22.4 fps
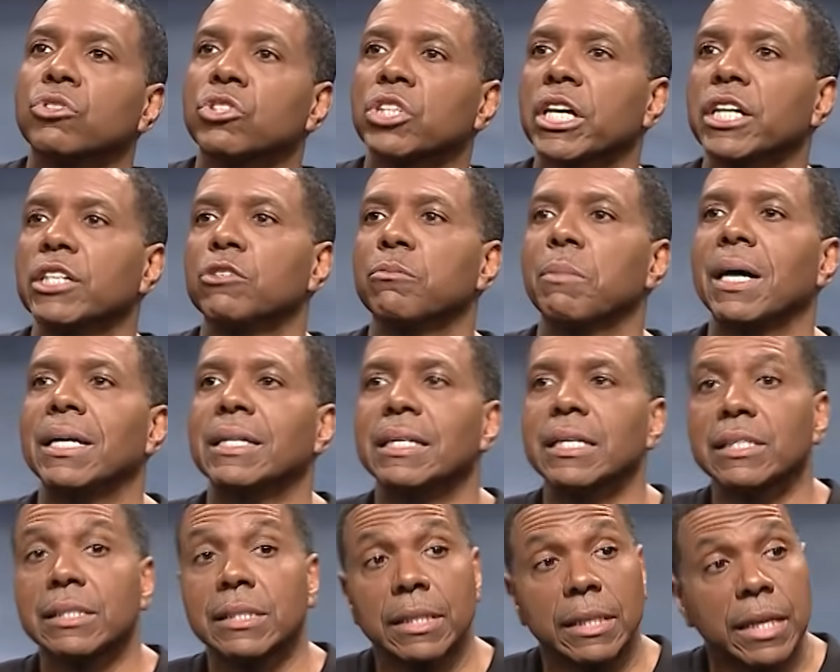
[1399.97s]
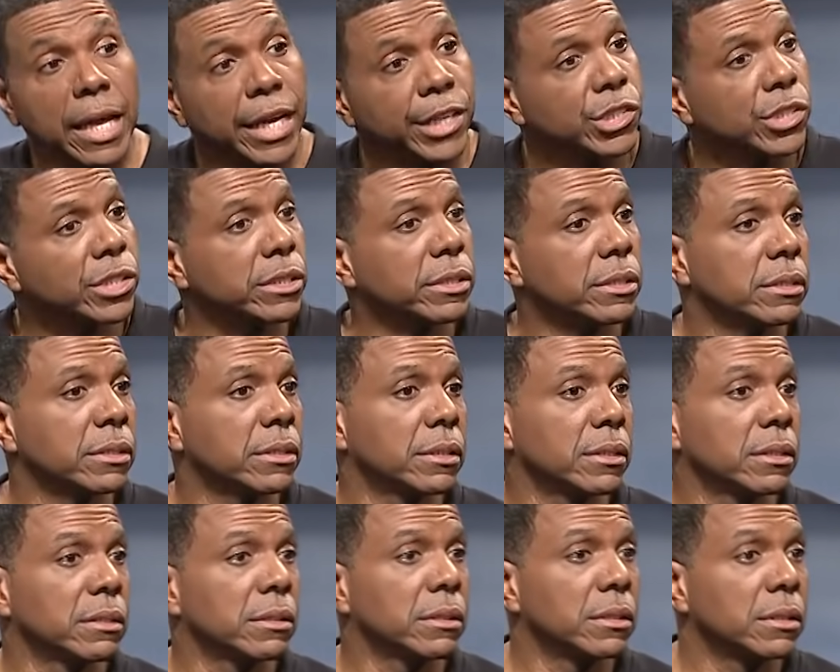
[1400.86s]
change my destination.
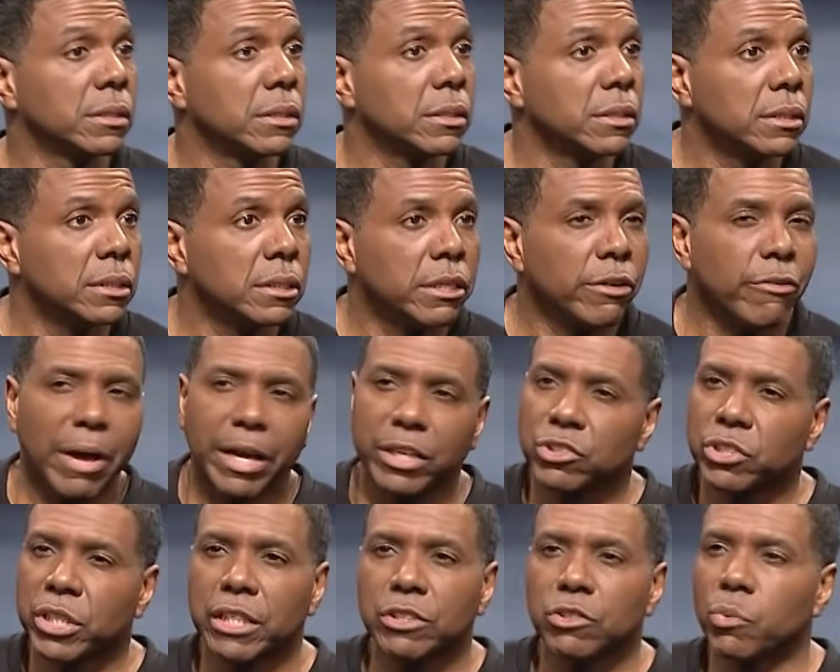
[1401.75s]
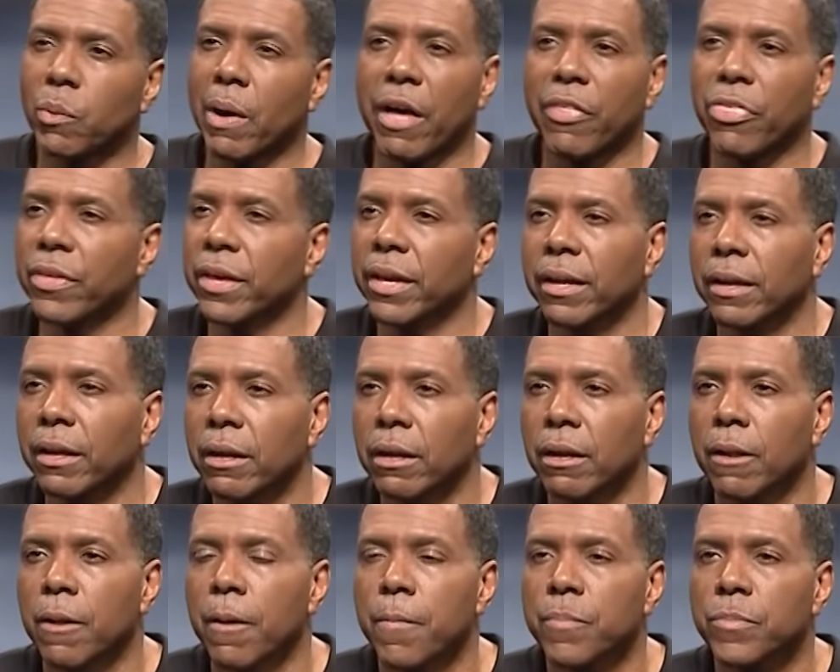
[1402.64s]
If I can change the way I think,
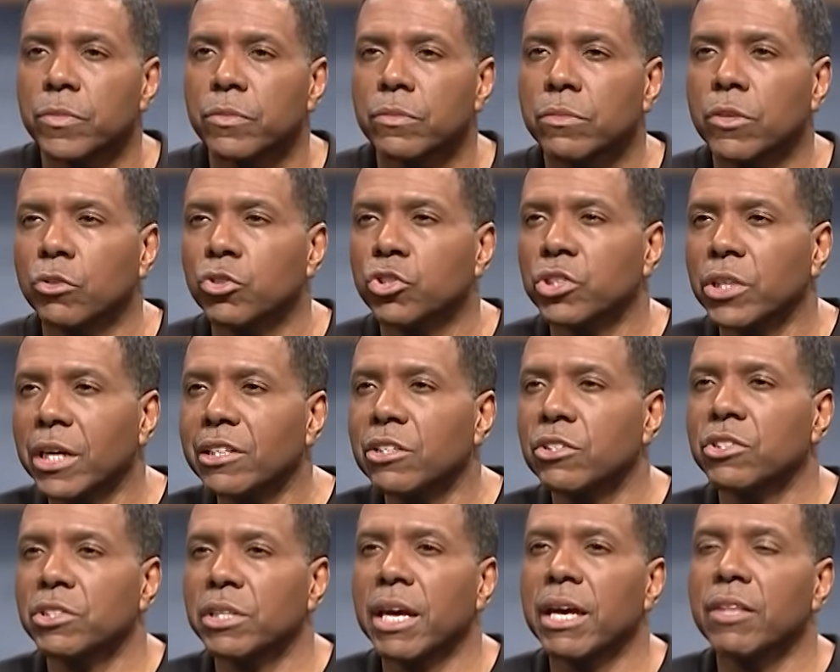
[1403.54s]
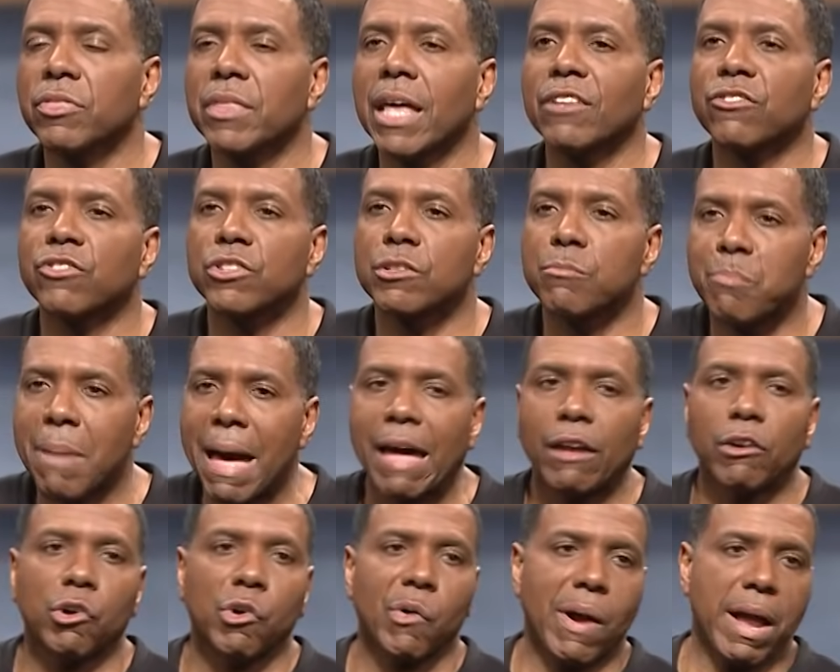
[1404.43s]
don't you understand that's the
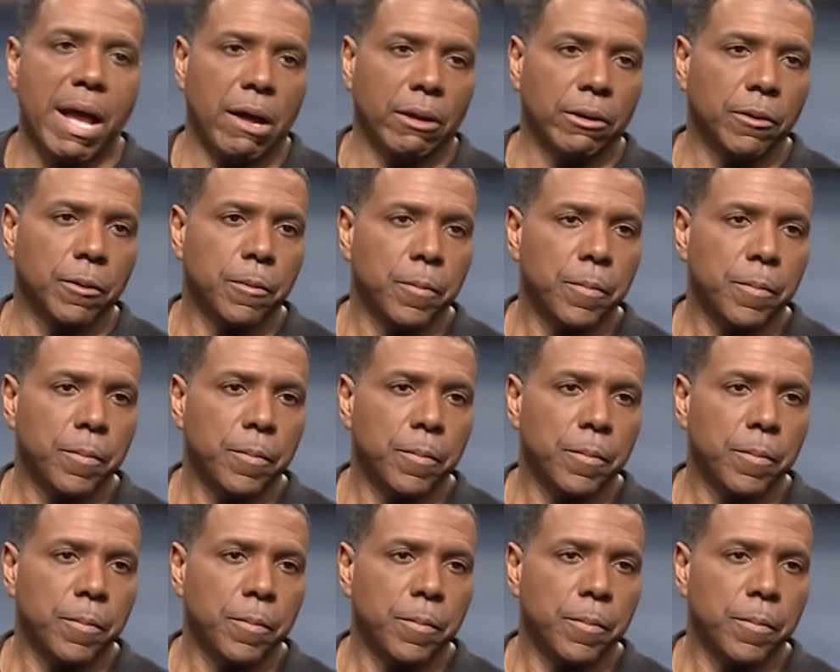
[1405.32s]
battleground?